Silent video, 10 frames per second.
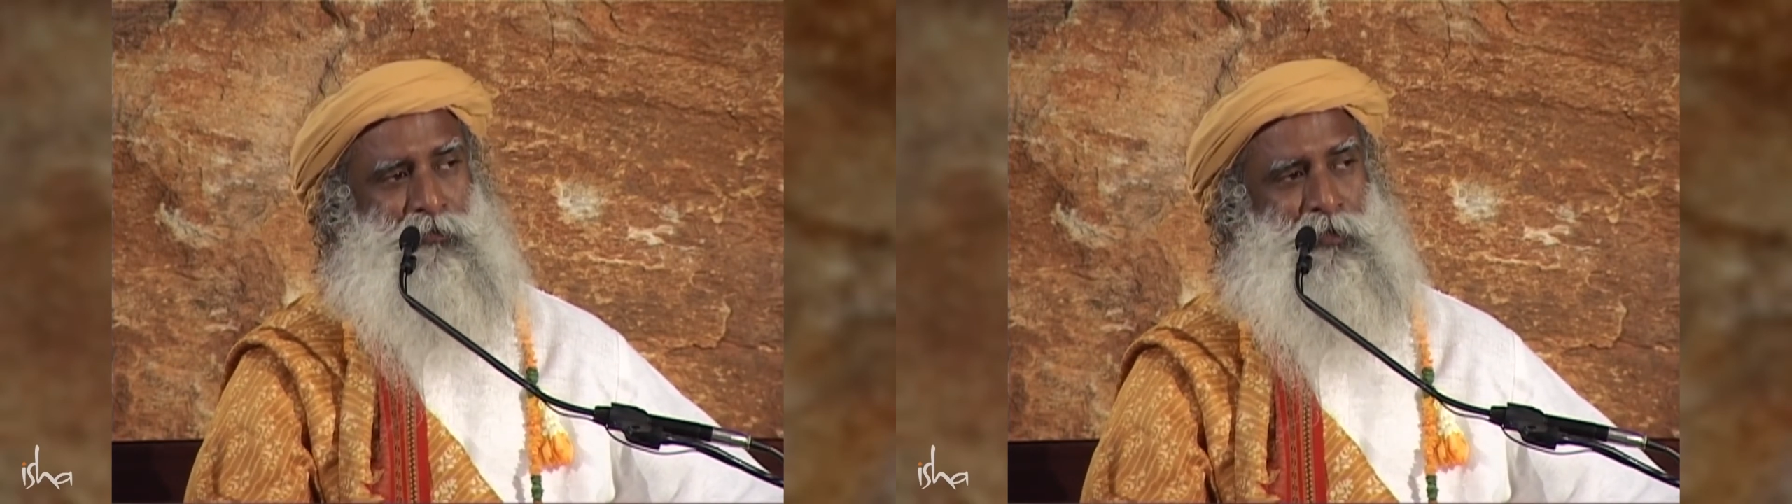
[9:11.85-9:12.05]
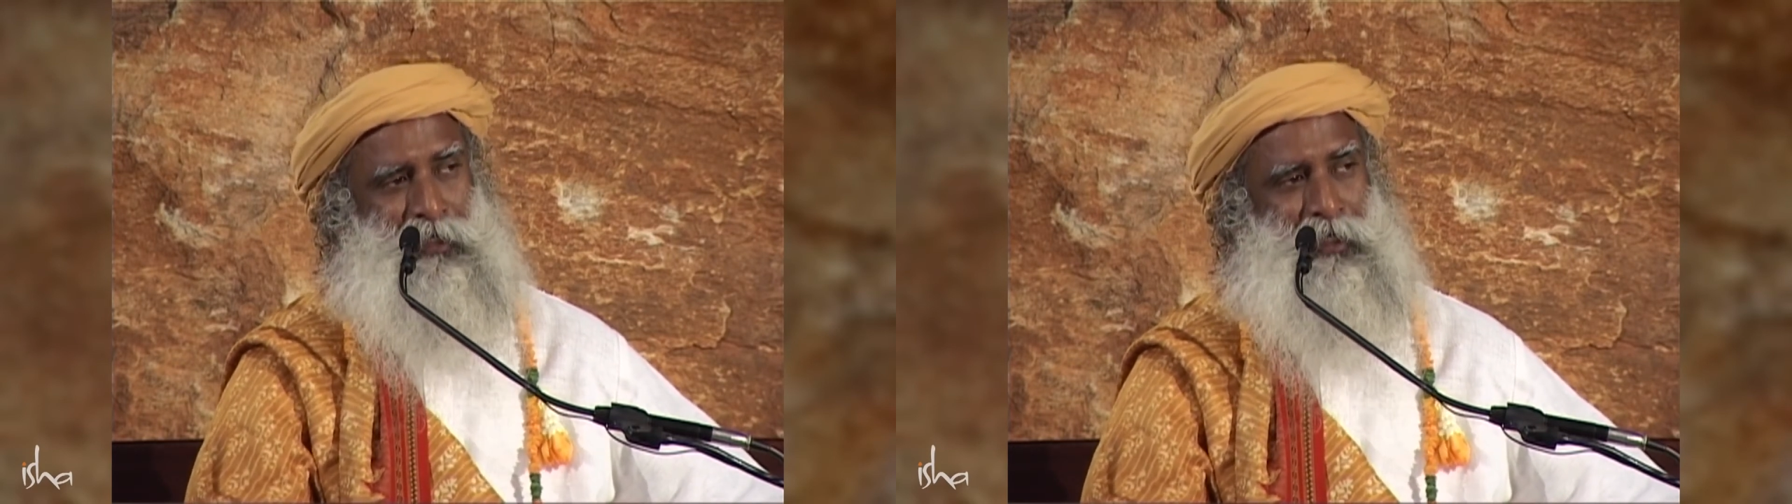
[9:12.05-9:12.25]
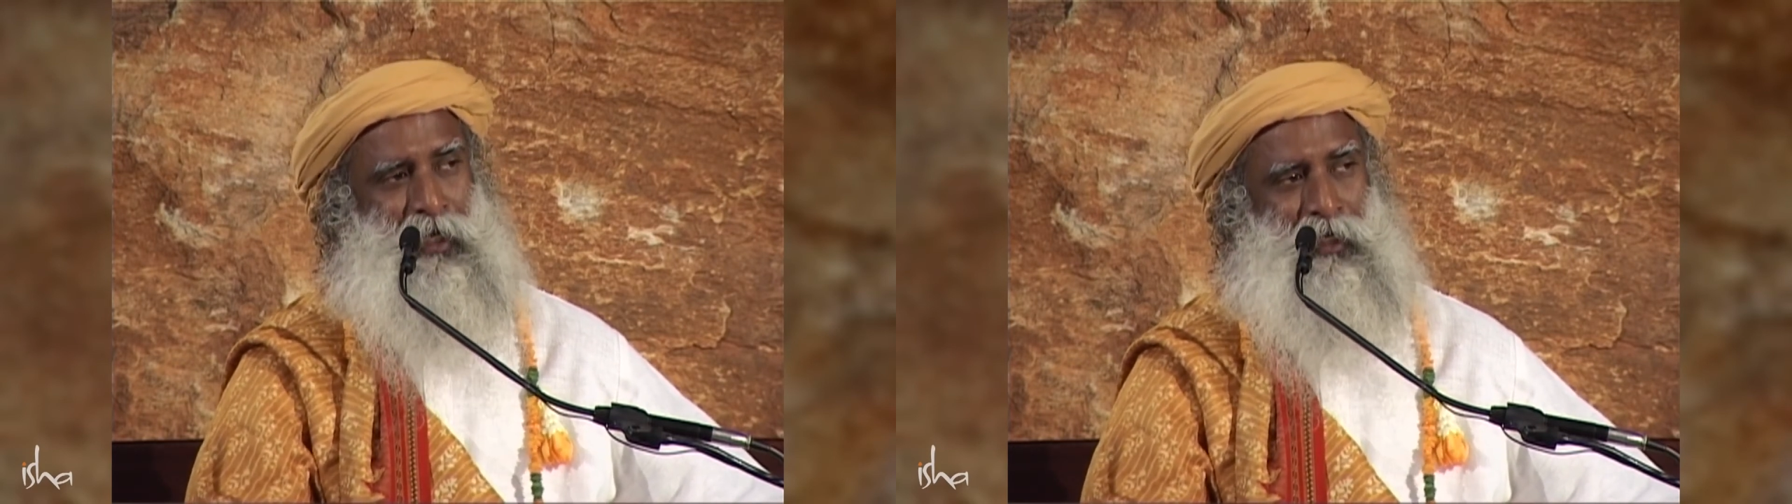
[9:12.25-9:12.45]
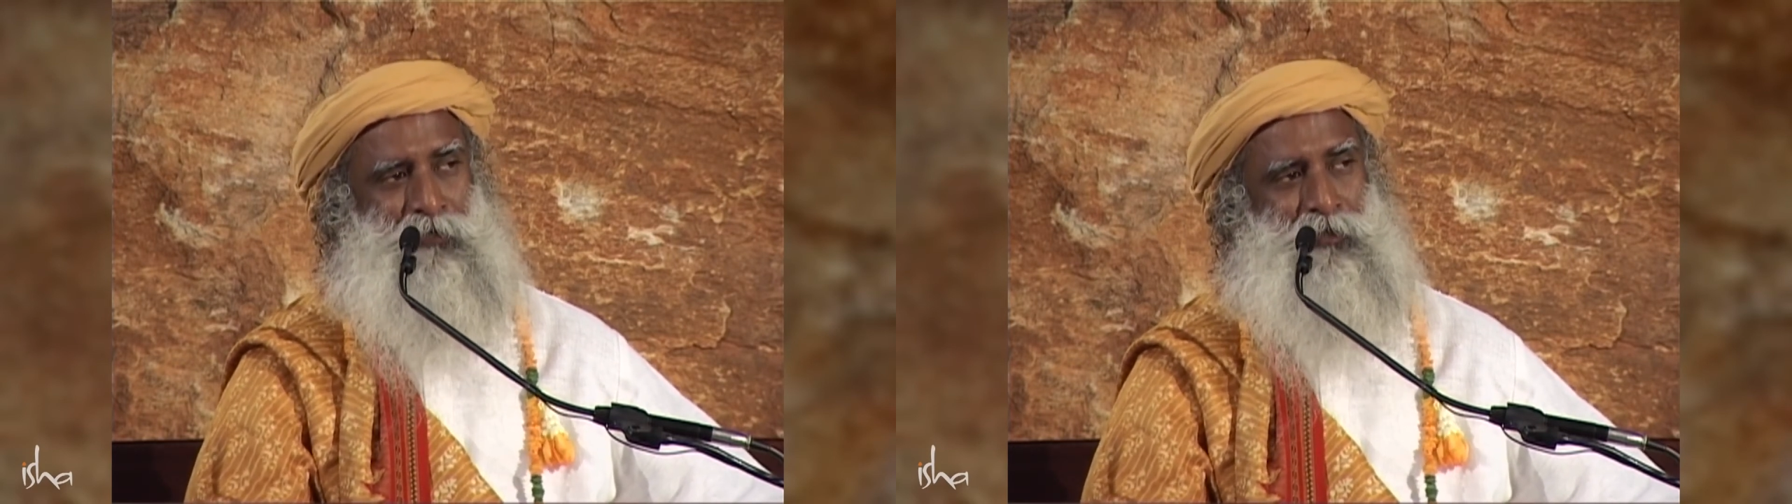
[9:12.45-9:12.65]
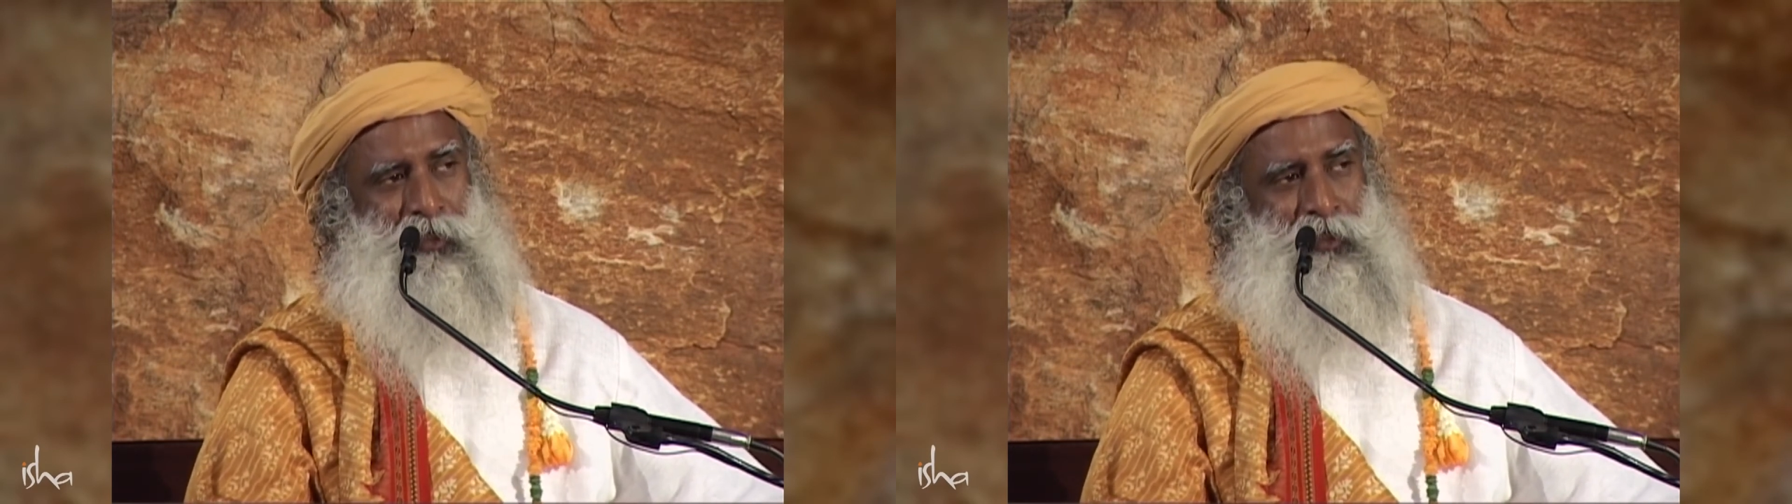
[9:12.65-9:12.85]
physical
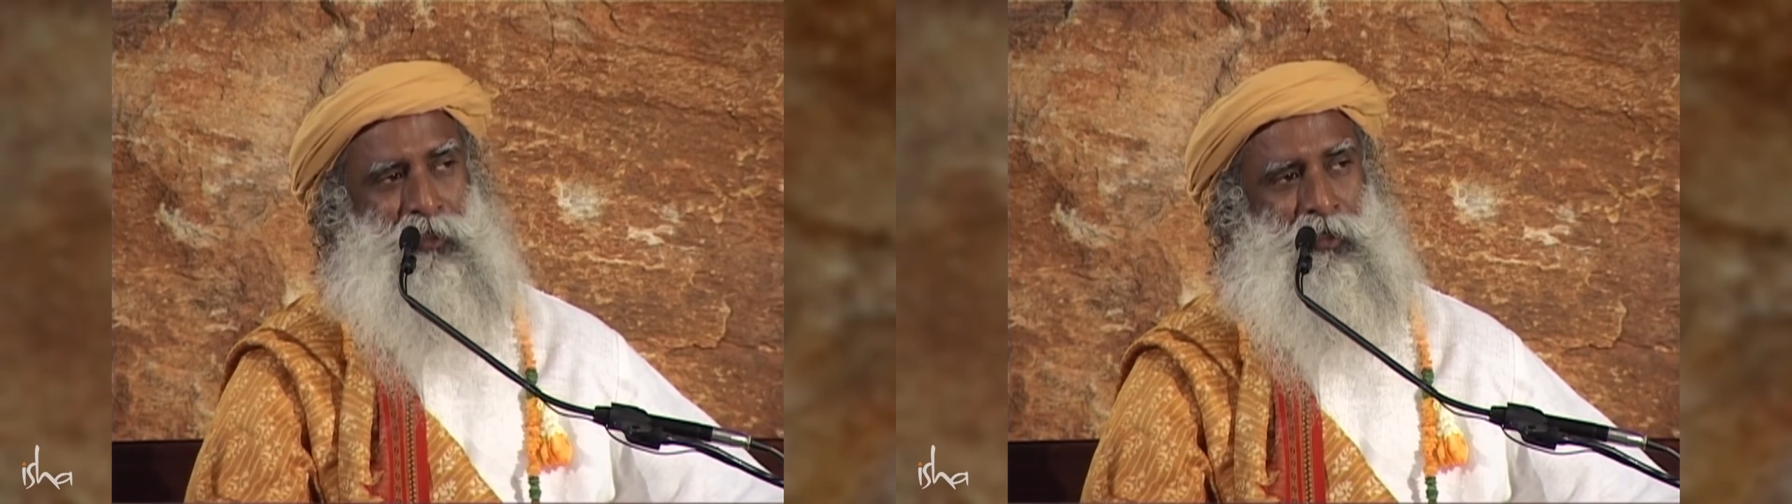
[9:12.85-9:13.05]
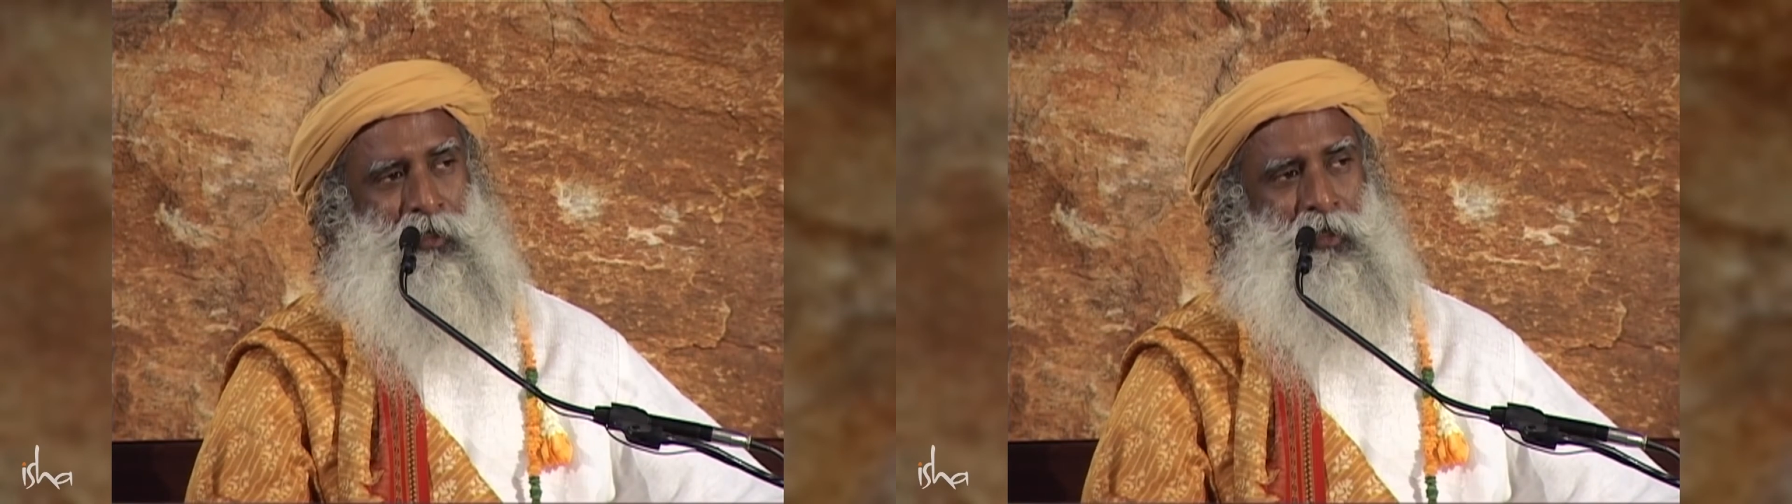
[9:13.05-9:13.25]
activity,